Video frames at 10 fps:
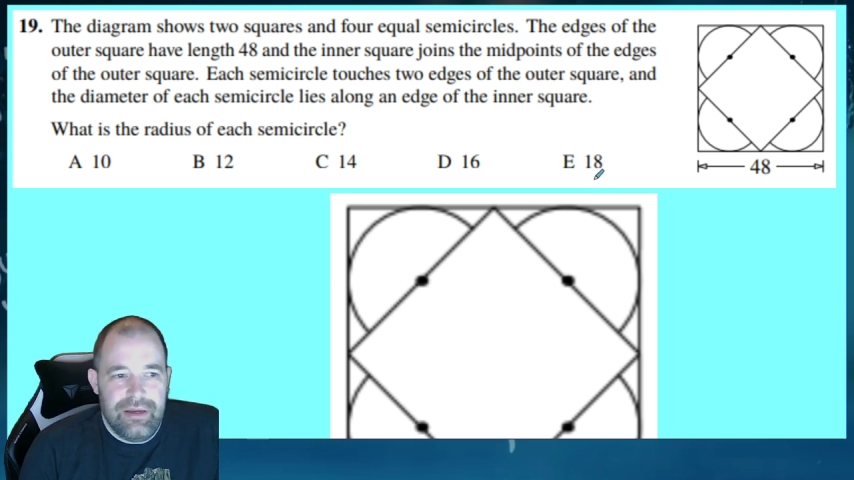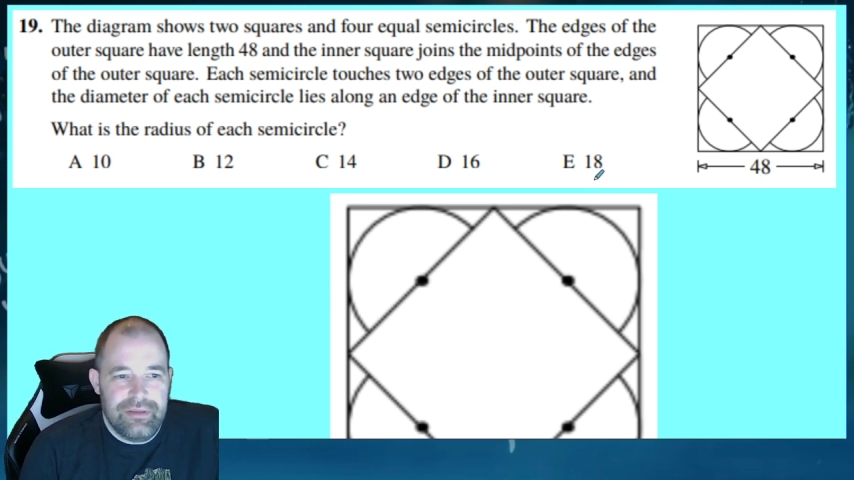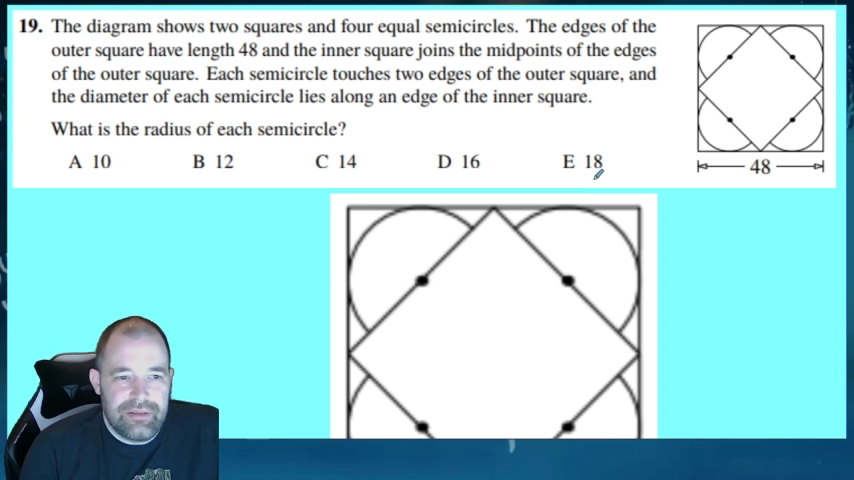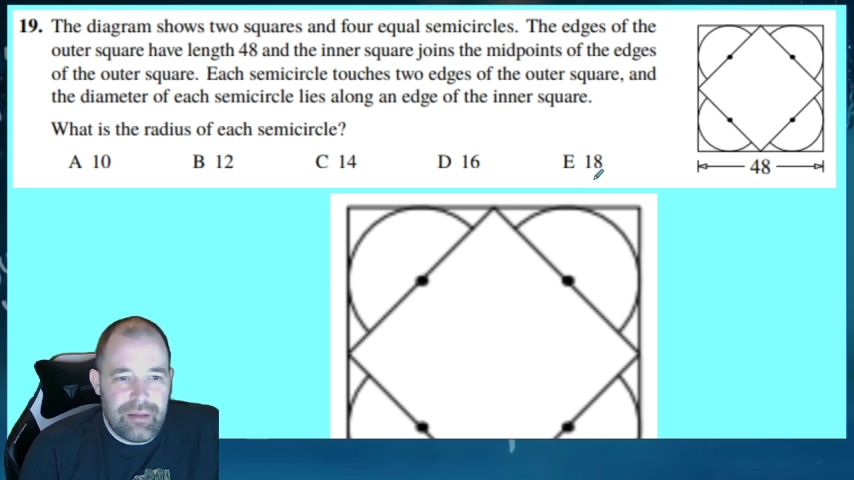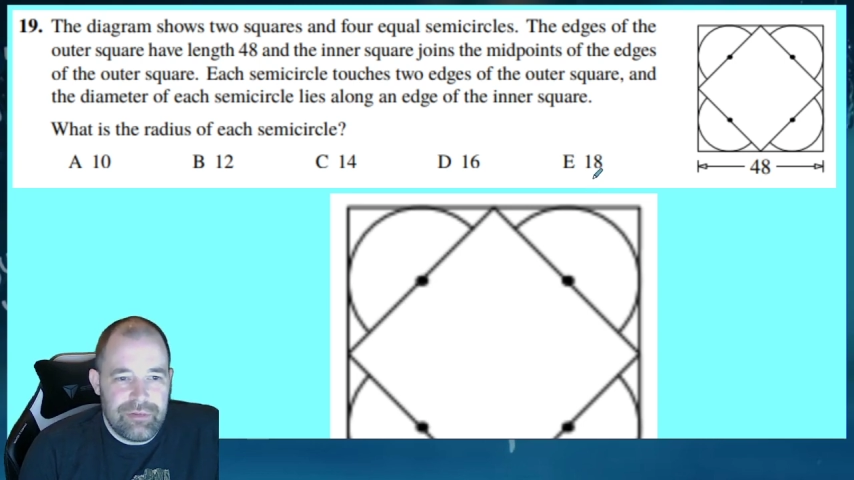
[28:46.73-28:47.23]
and the
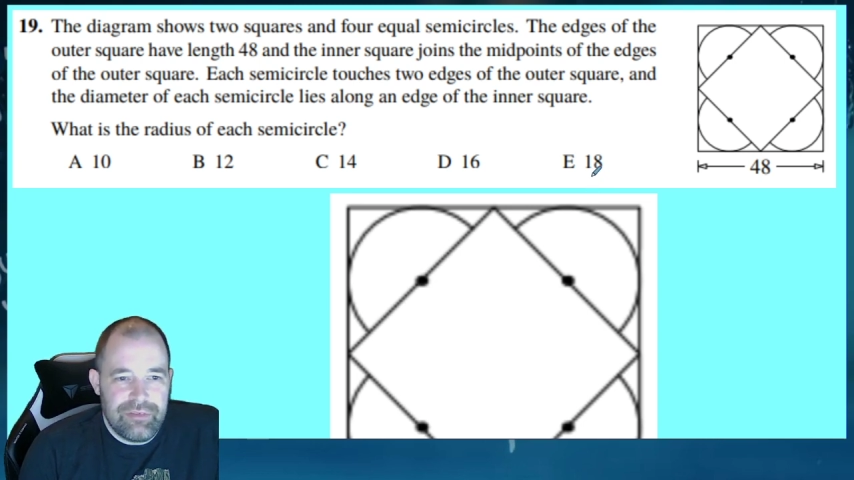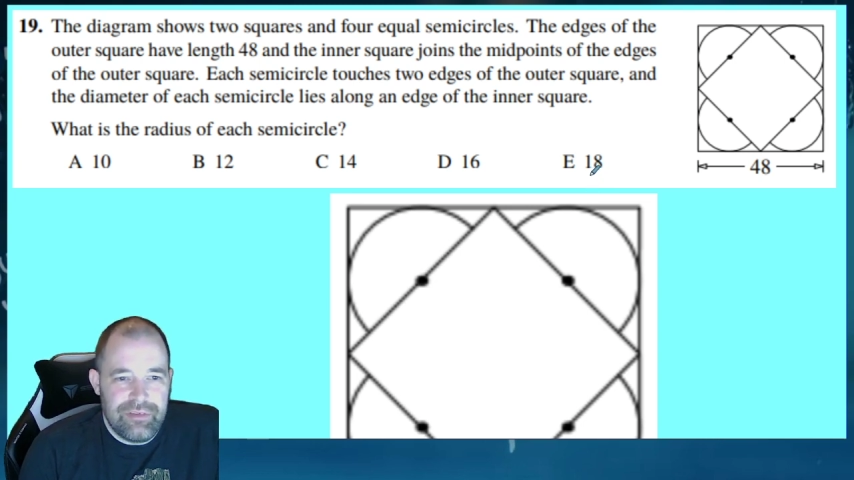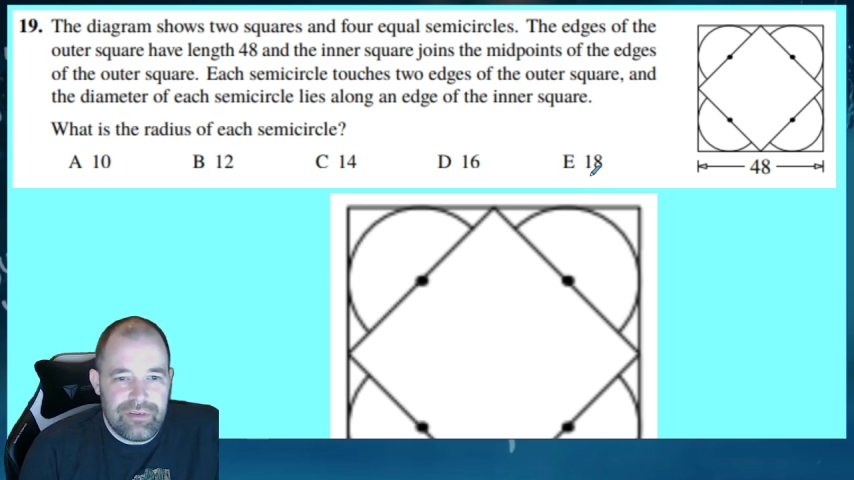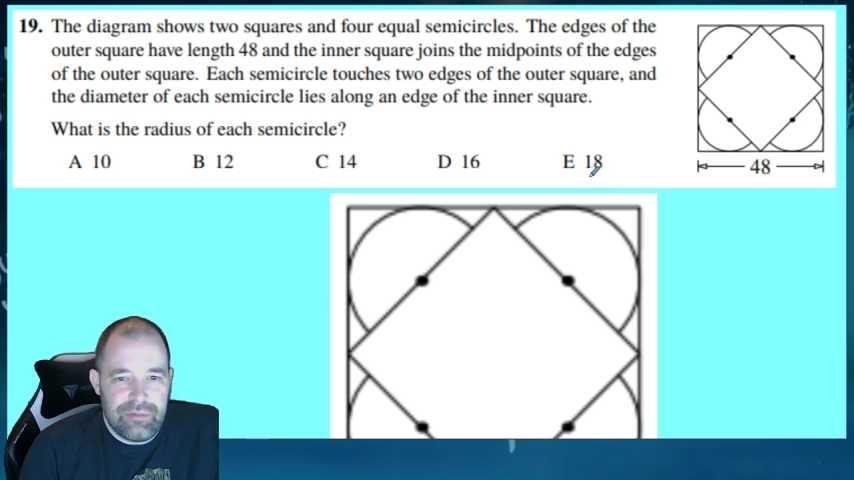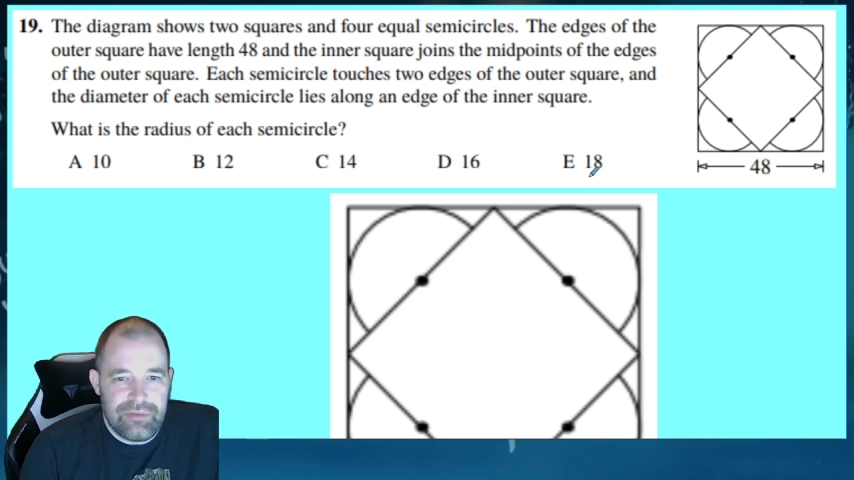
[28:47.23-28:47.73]
diameter of each
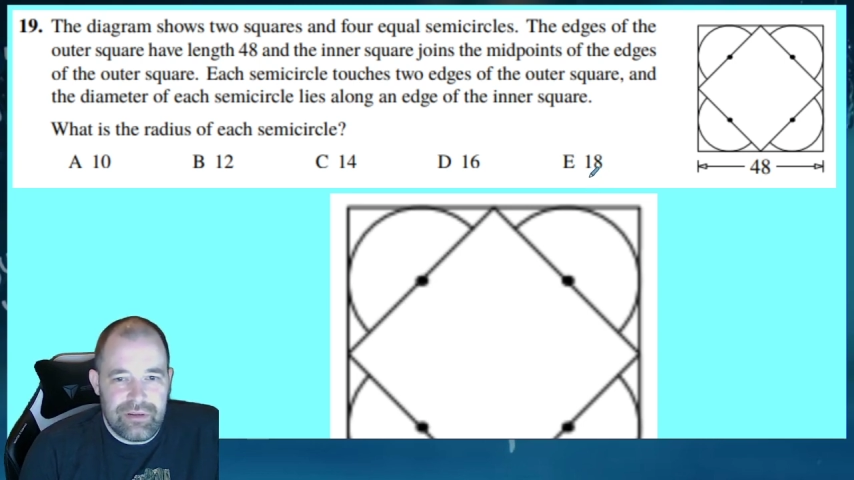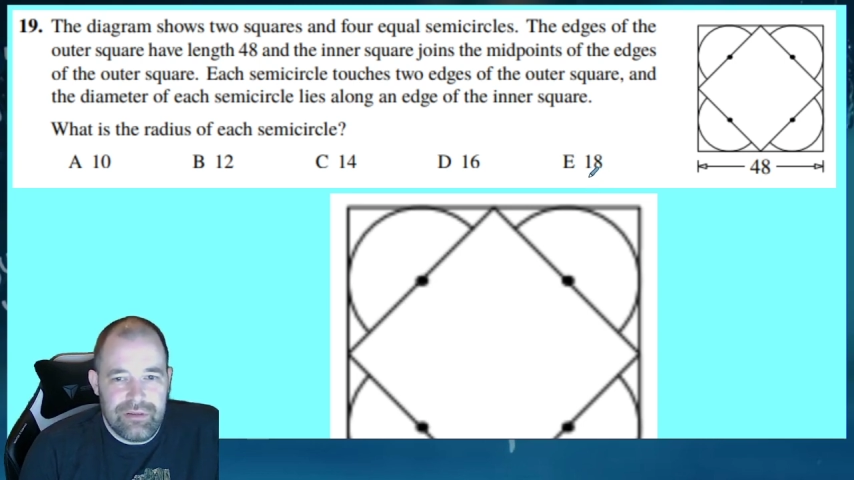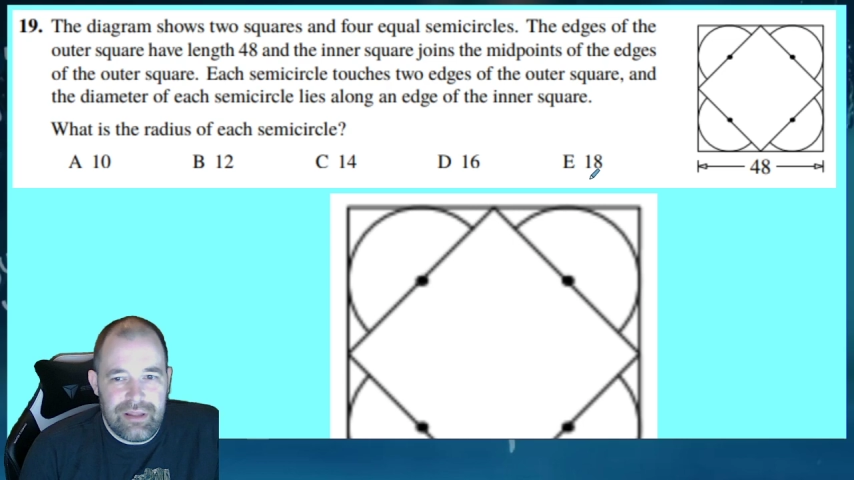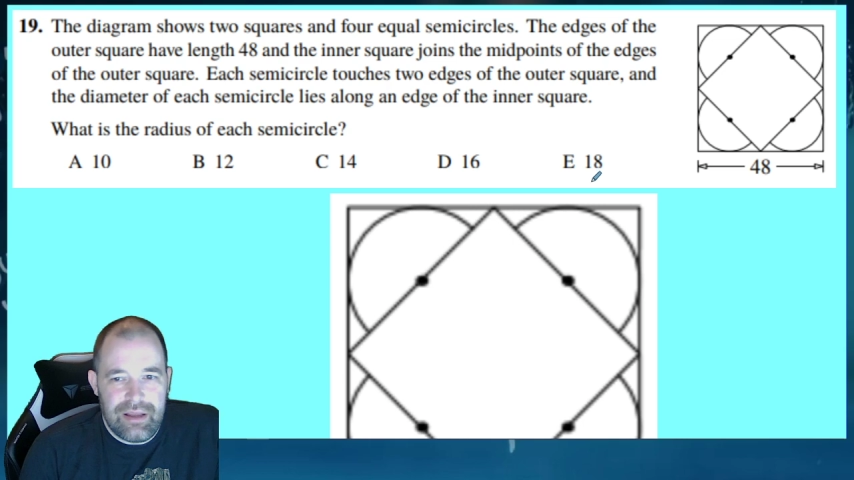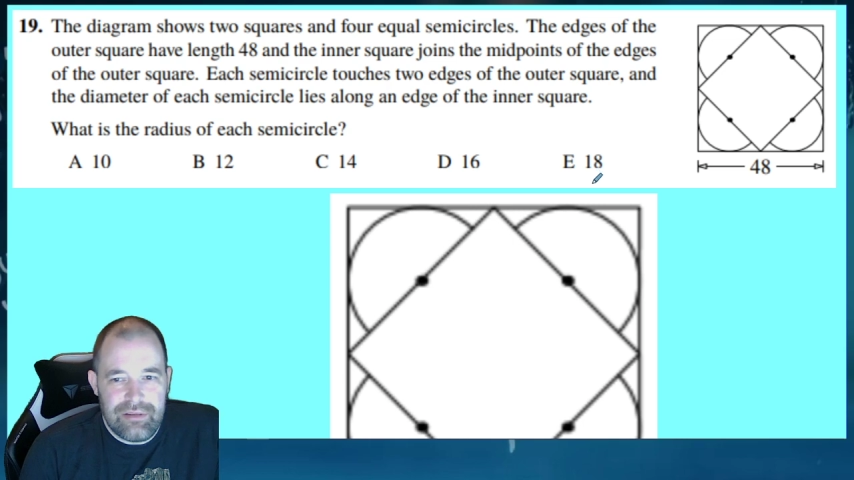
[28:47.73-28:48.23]
semicircle
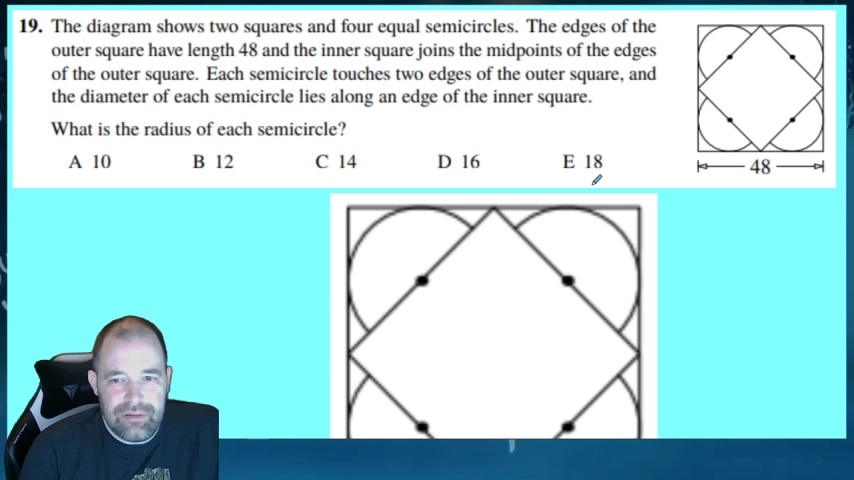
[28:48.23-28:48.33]
lies